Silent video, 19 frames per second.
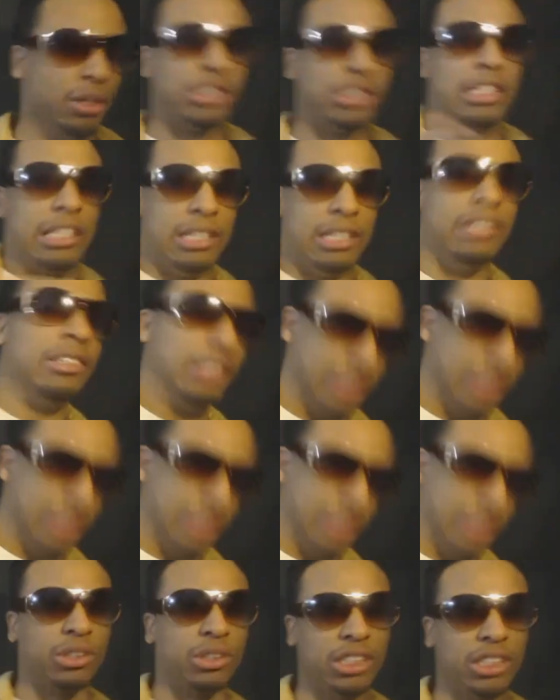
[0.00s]
You'll see.
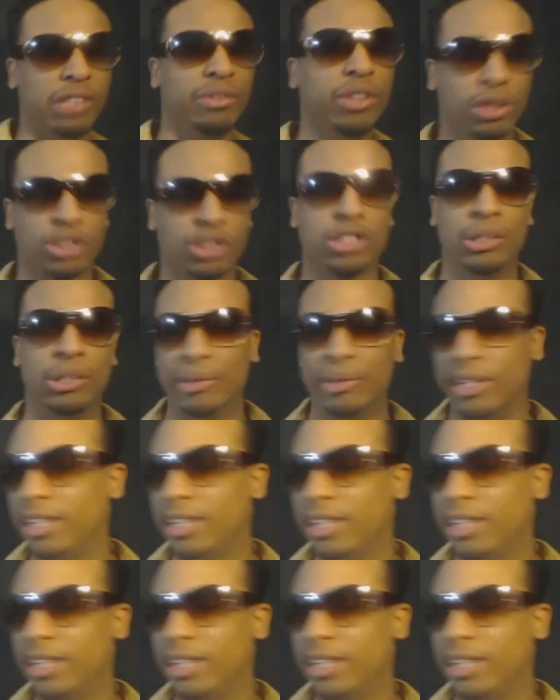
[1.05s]
You'll see real soon.